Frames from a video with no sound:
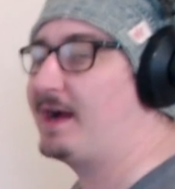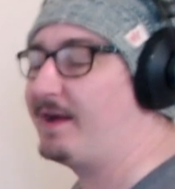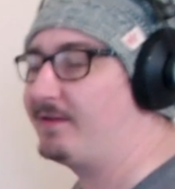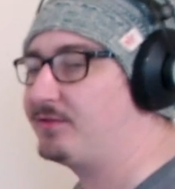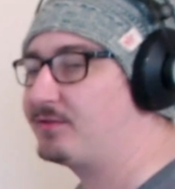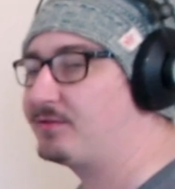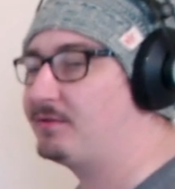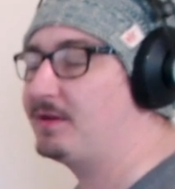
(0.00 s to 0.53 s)

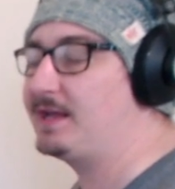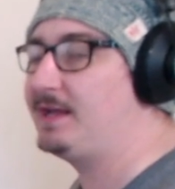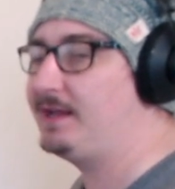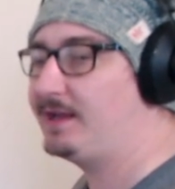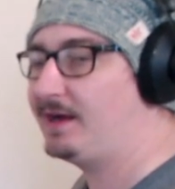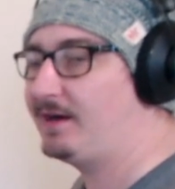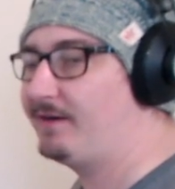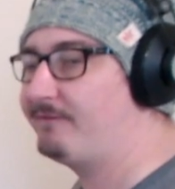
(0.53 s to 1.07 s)
and
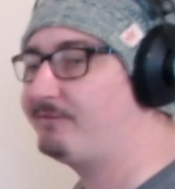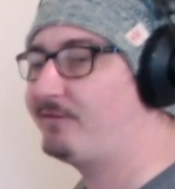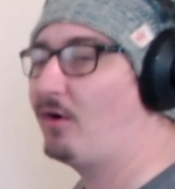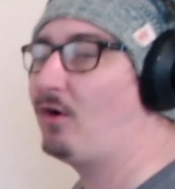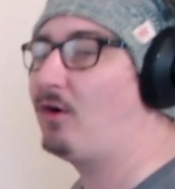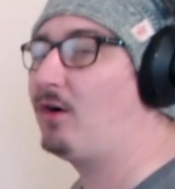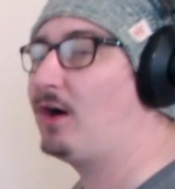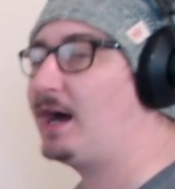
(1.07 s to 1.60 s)
three,
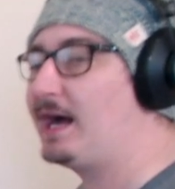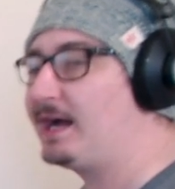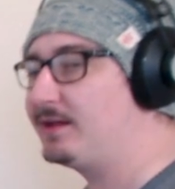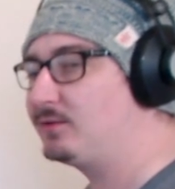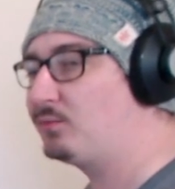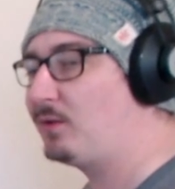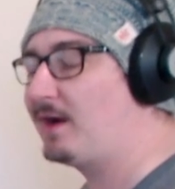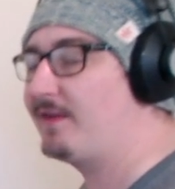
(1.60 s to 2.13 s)
four,
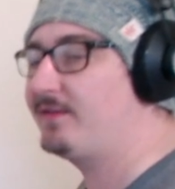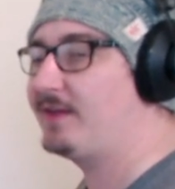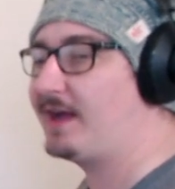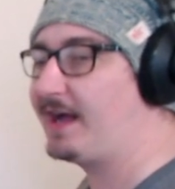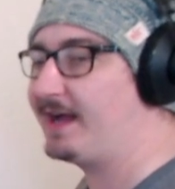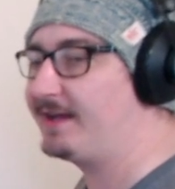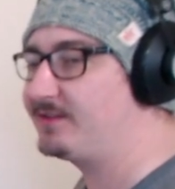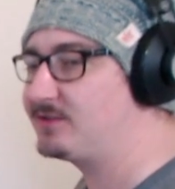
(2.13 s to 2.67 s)
and one
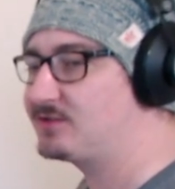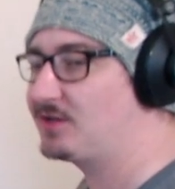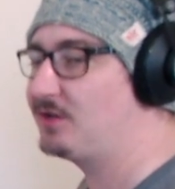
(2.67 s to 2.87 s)
and